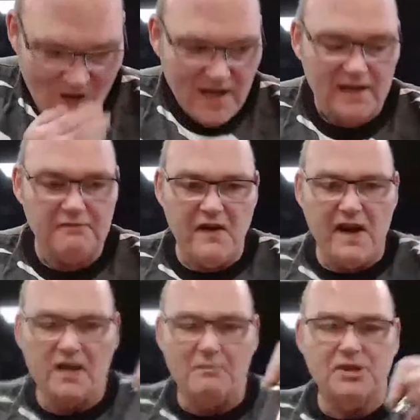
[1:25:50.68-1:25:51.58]
I
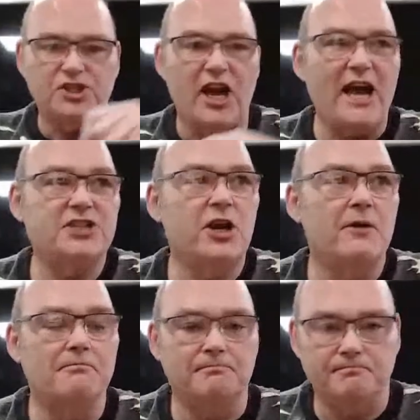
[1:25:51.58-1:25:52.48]
finally got my charge.
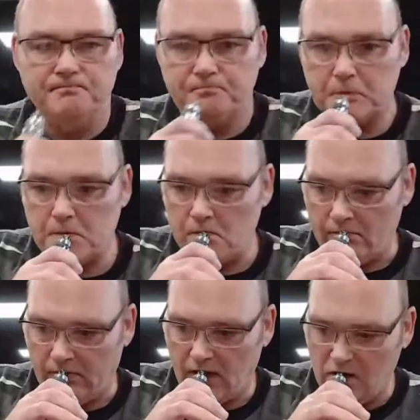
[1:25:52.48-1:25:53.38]

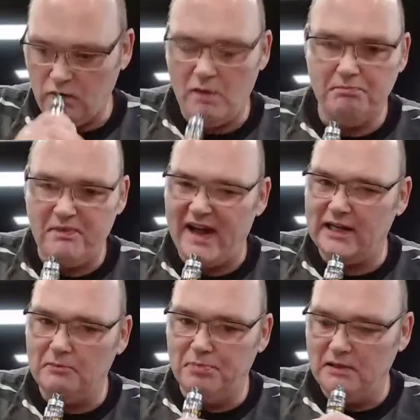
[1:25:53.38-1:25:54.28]
One
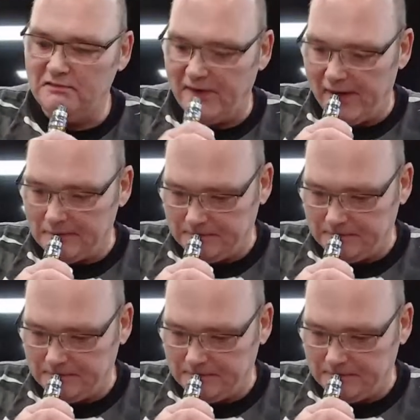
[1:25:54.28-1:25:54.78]
final pull for you.